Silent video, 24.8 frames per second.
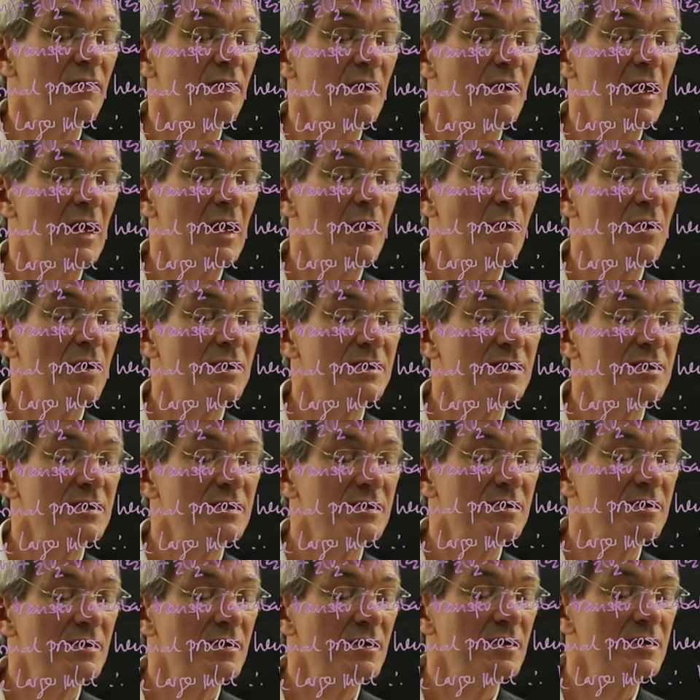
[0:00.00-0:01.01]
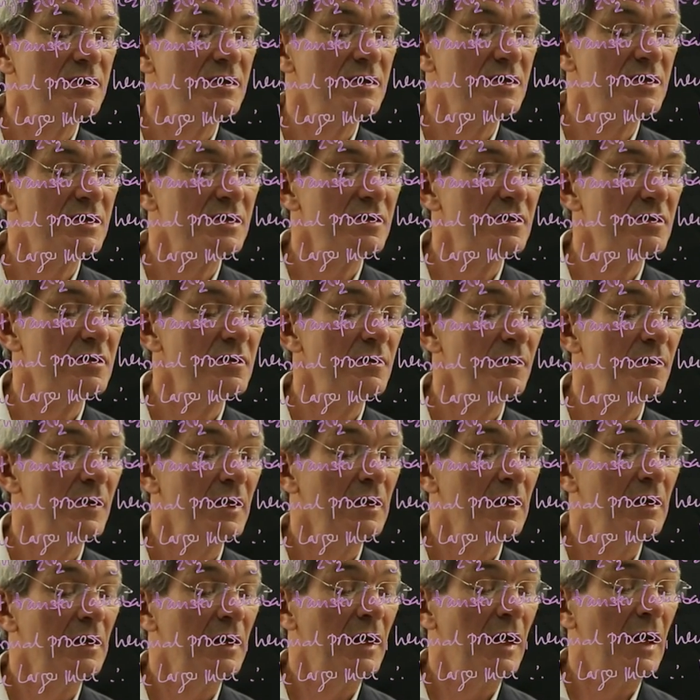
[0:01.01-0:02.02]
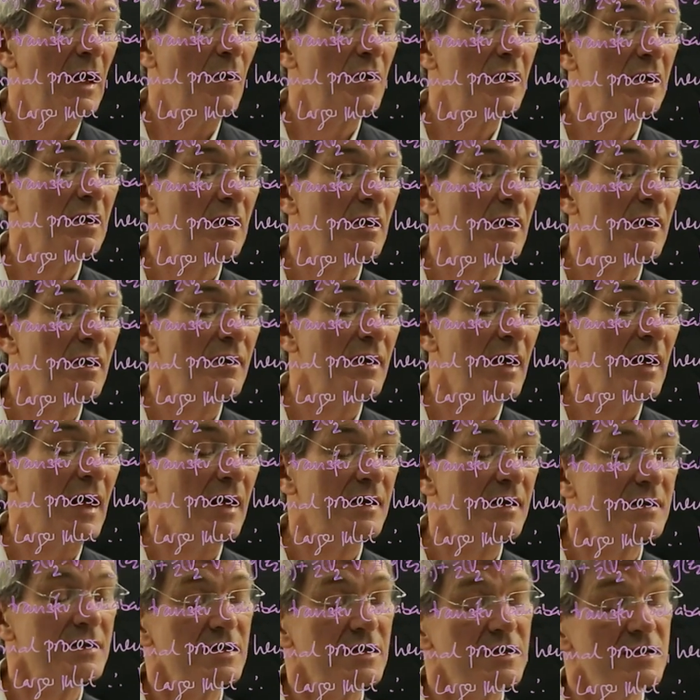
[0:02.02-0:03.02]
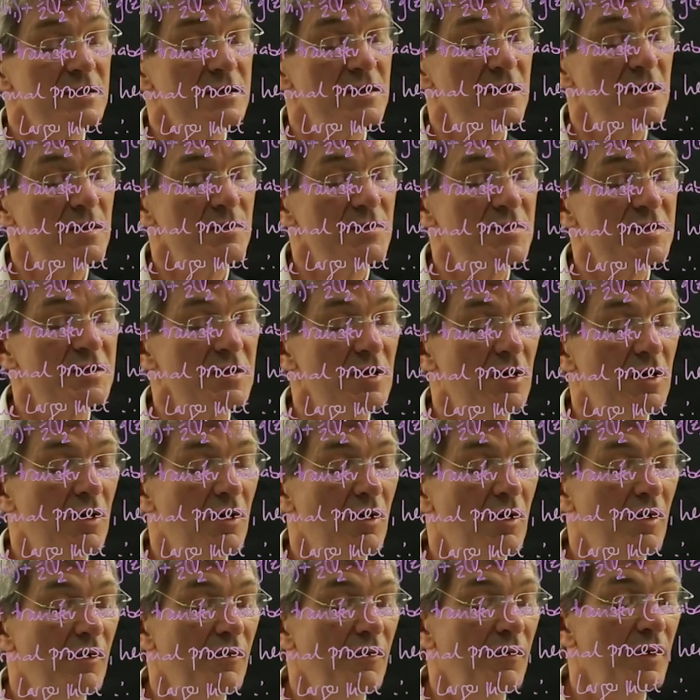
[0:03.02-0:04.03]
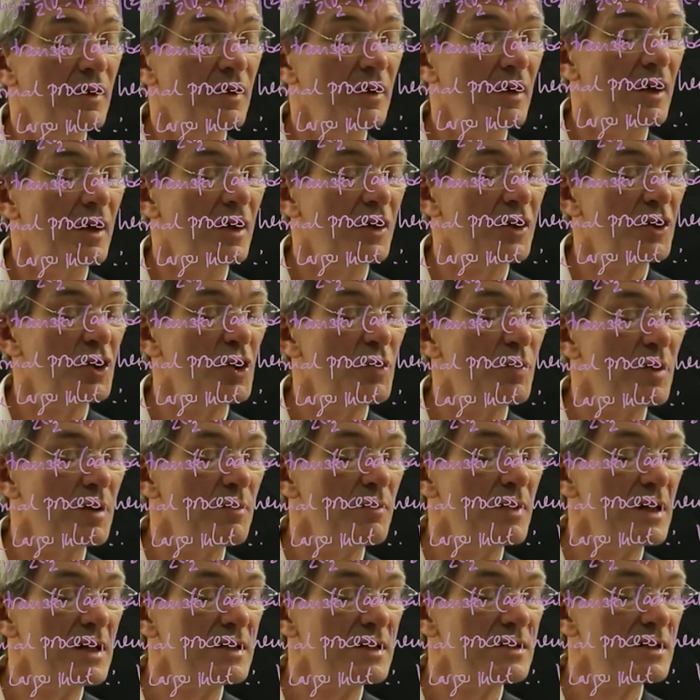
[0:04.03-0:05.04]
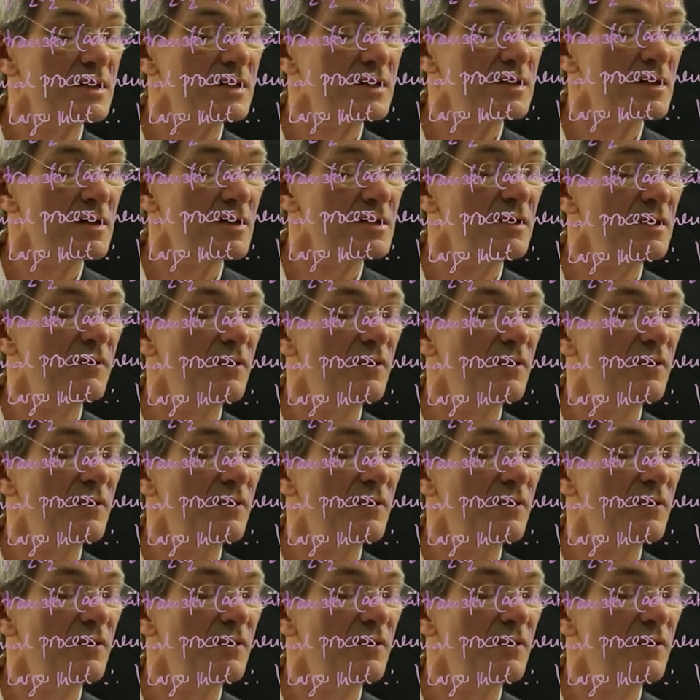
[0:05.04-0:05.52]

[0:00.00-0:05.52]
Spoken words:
over here, which is 32, and we'd like that in terms of cubic meters, so